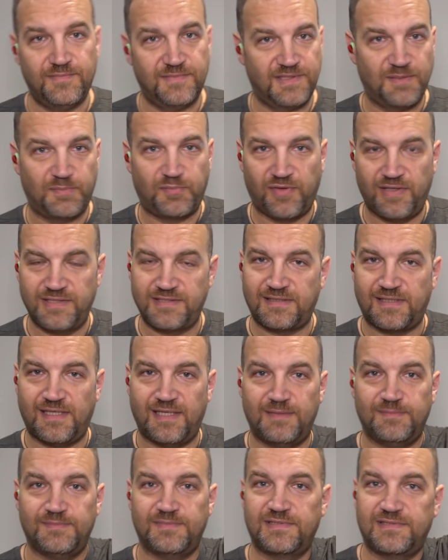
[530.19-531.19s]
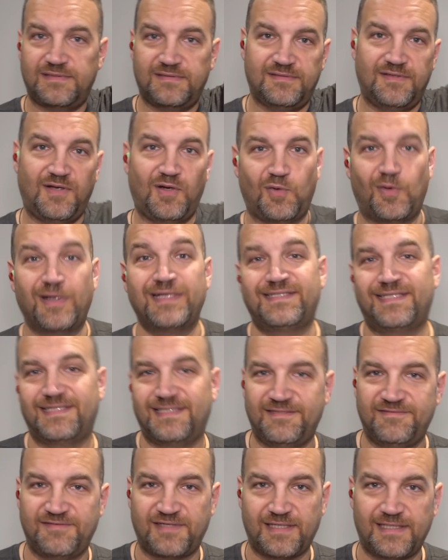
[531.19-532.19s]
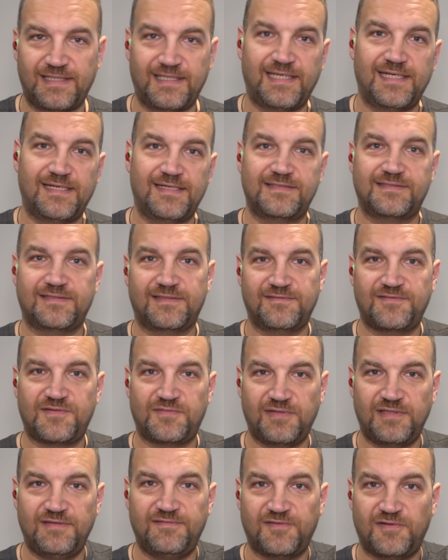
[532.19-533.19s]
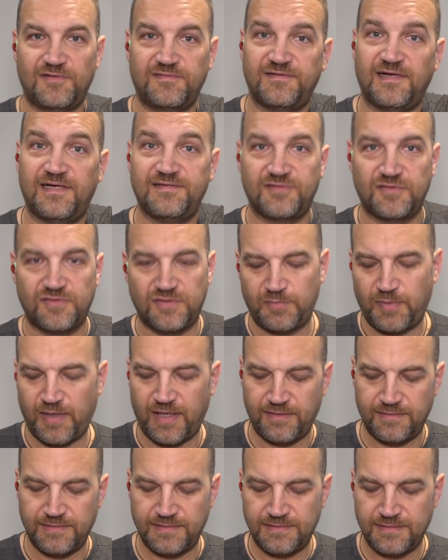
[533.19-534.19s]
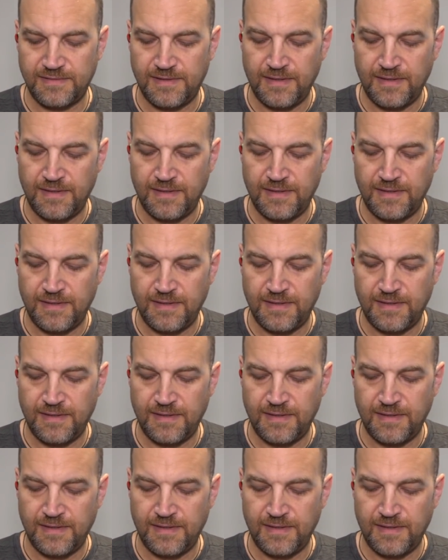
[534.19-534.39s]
the price climbs quite significantly into sort of 300, 400, 500 pounds.